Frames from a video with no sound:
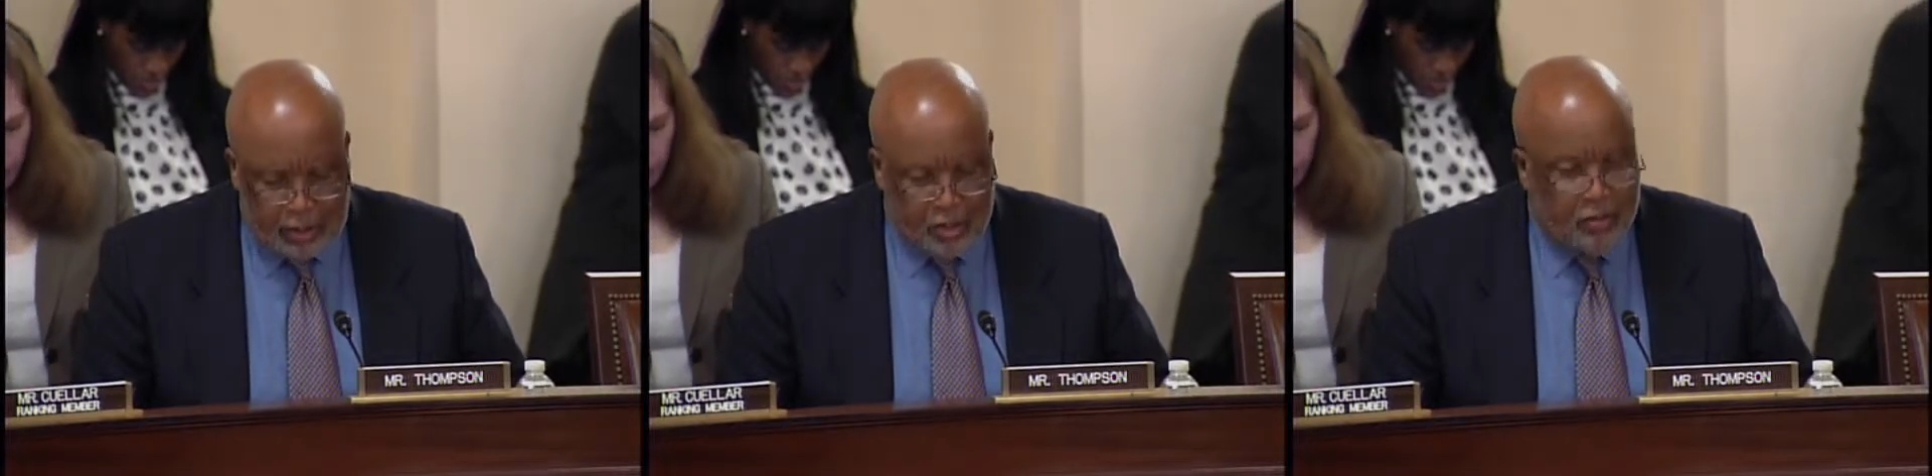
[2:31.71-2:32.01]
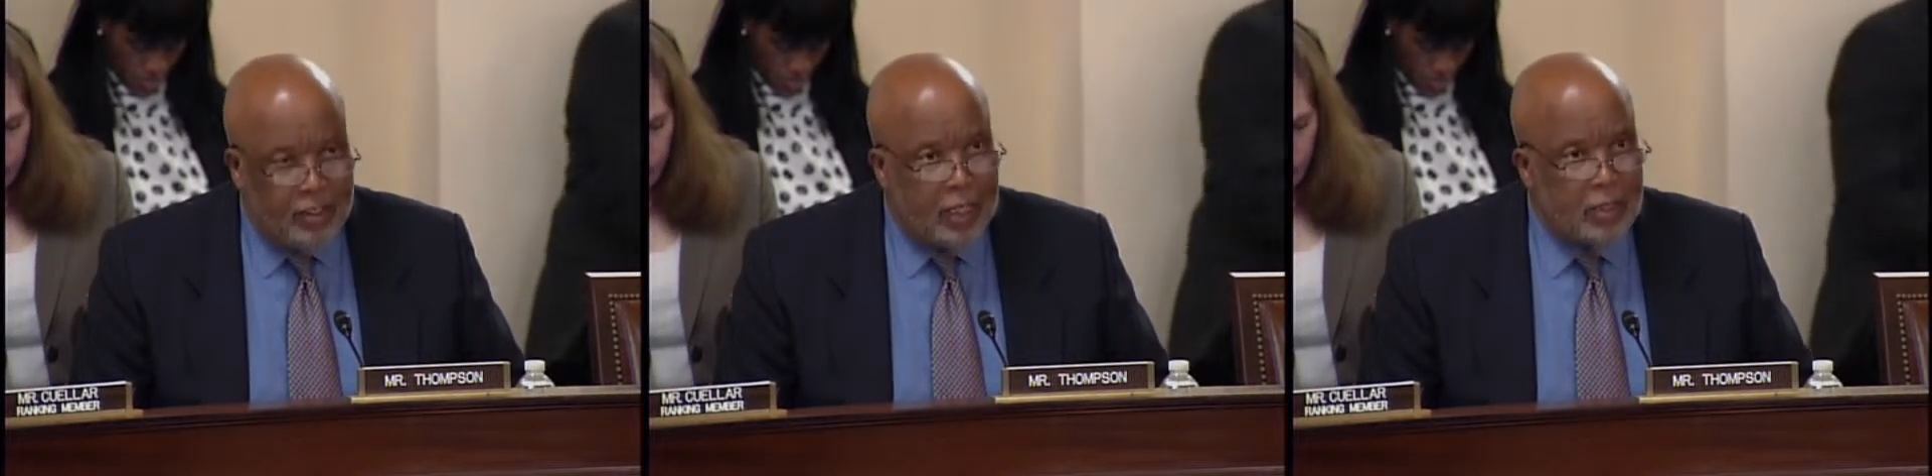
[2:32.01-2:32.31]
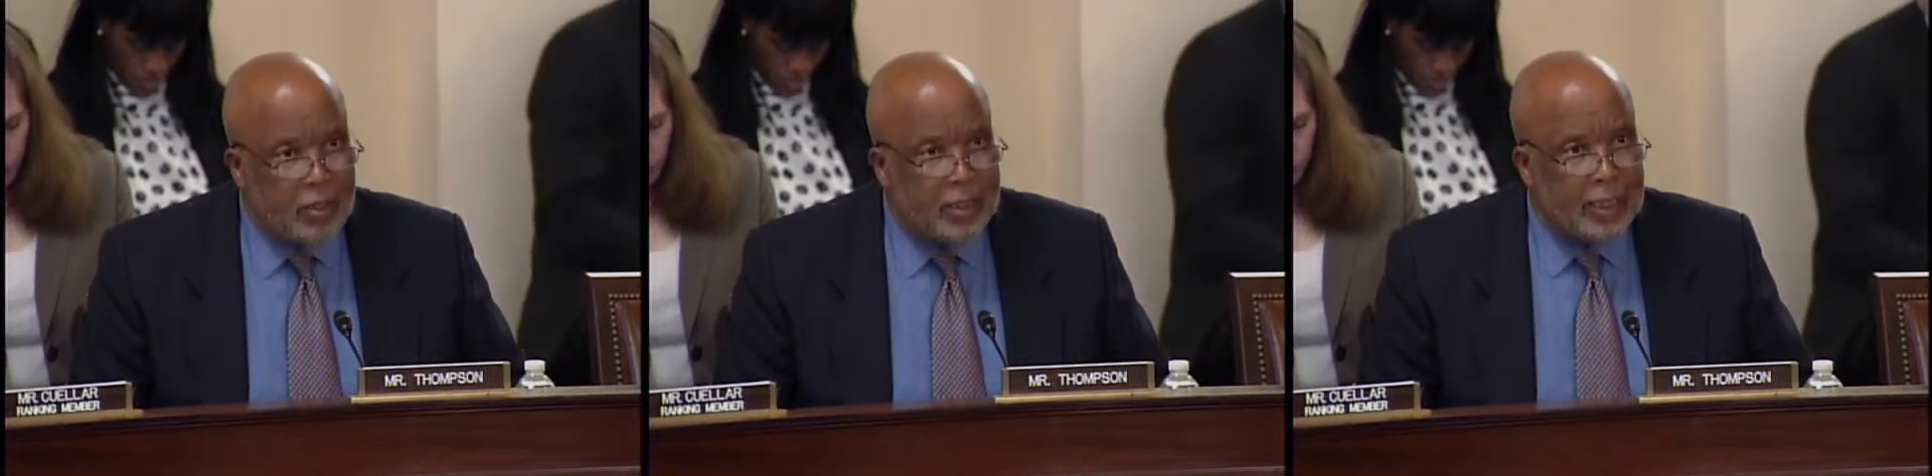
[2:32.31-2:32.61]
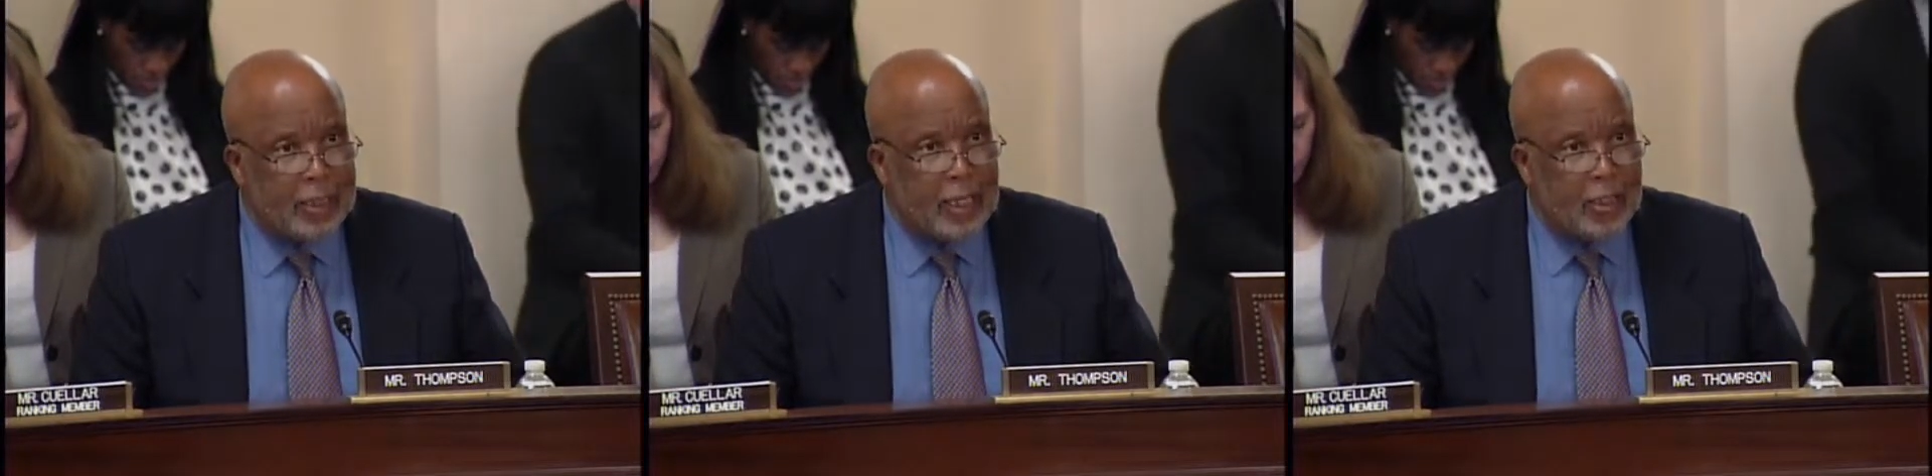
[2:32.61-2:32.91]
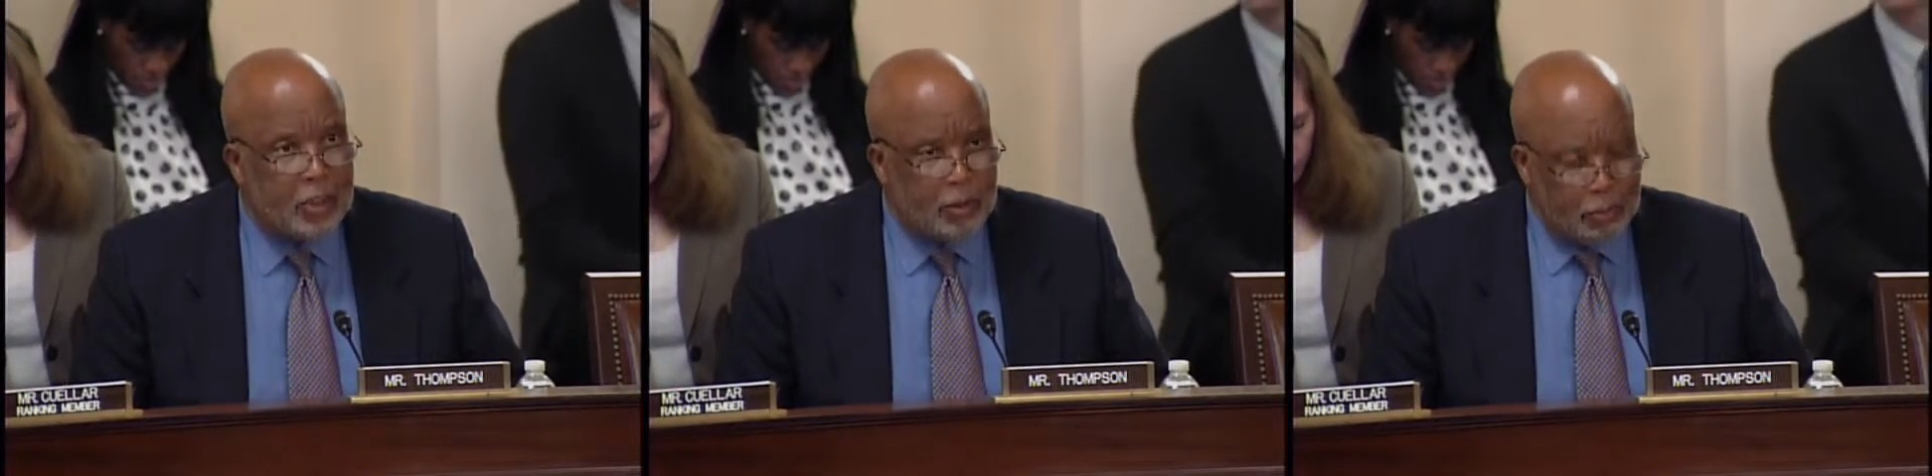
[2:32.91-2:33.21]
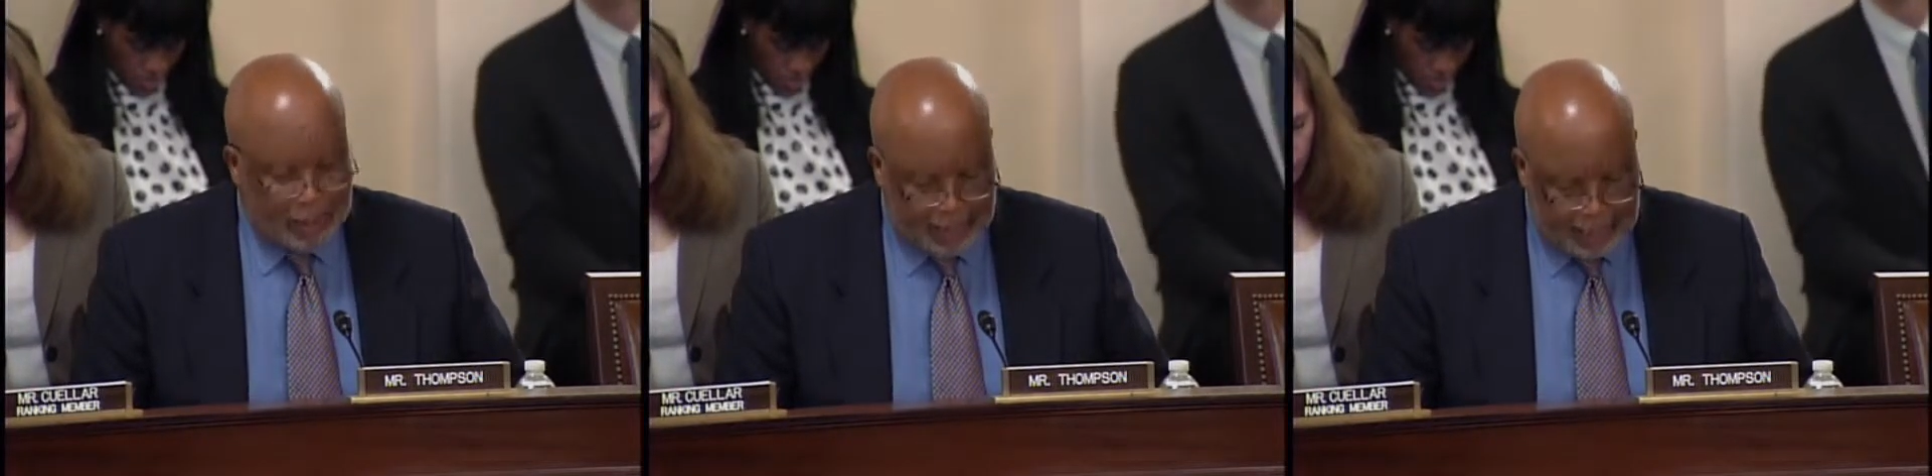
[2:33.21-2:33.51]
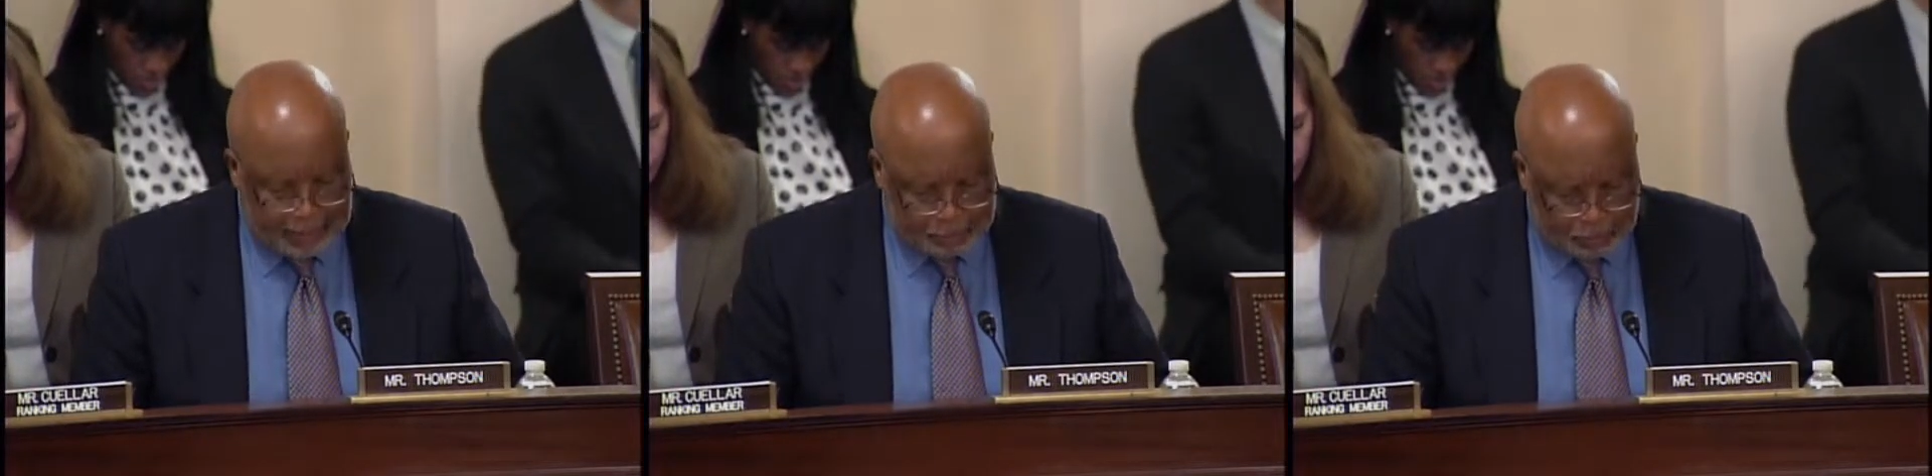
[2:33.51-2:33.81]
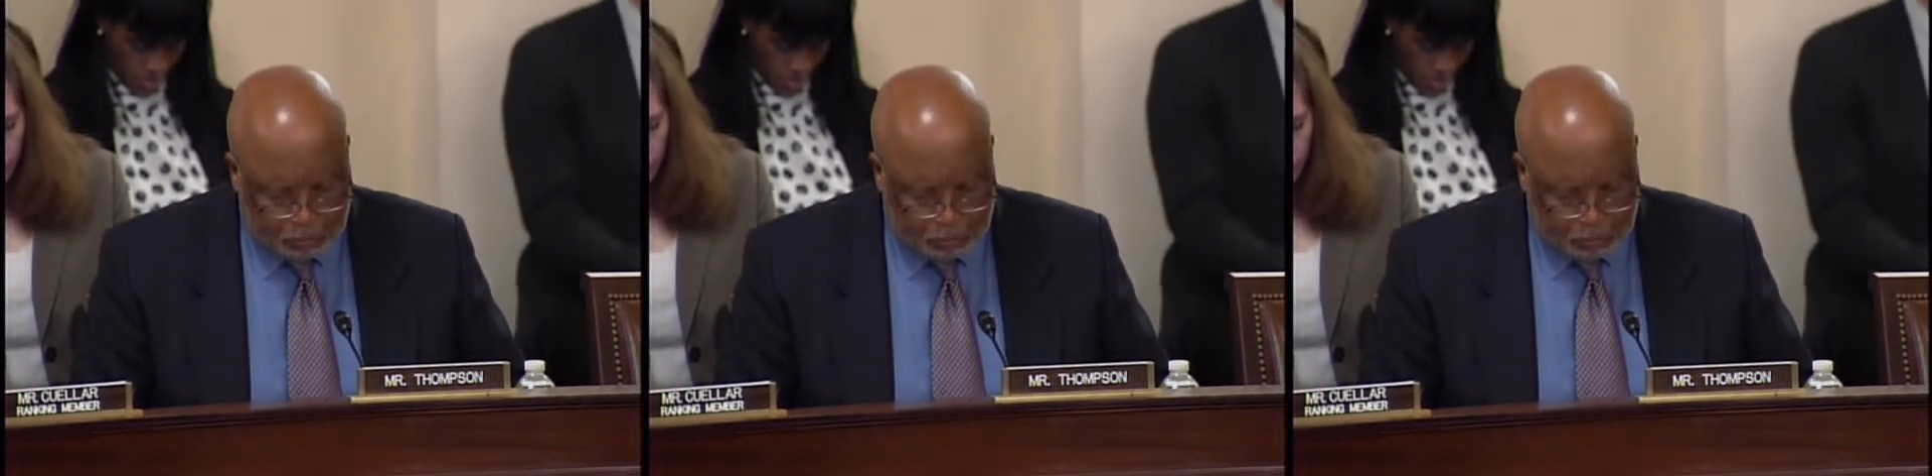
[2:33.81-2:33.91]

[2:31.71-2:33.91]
Surveillance Technology Plan.